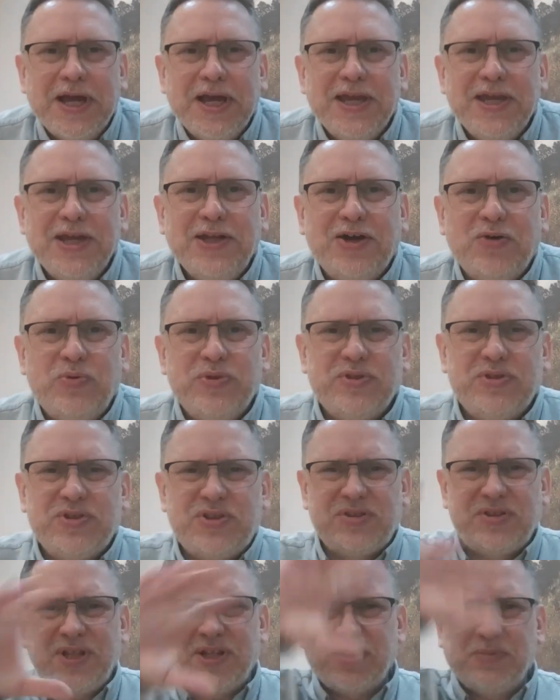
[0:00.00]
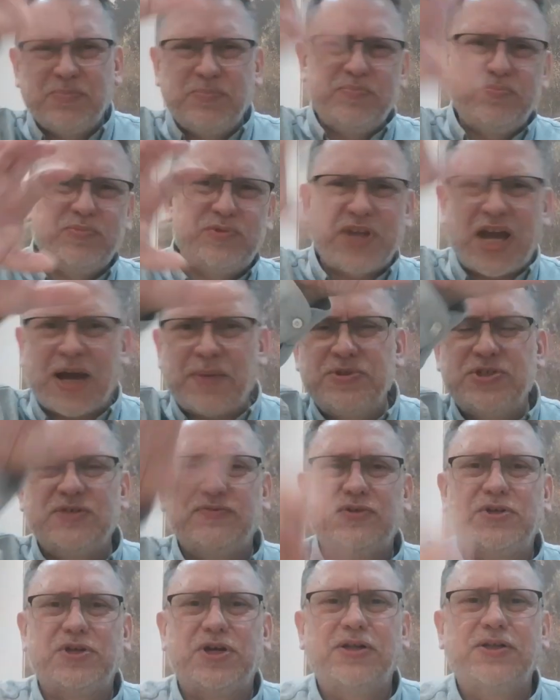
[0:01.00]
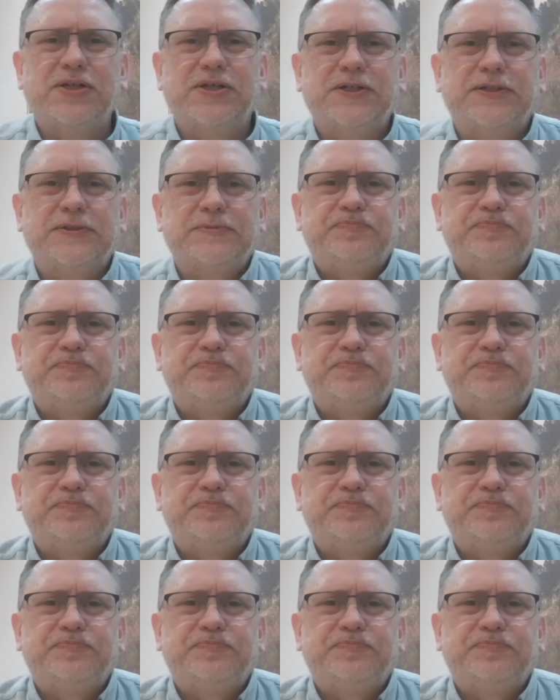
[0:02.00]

with little dabs of colour.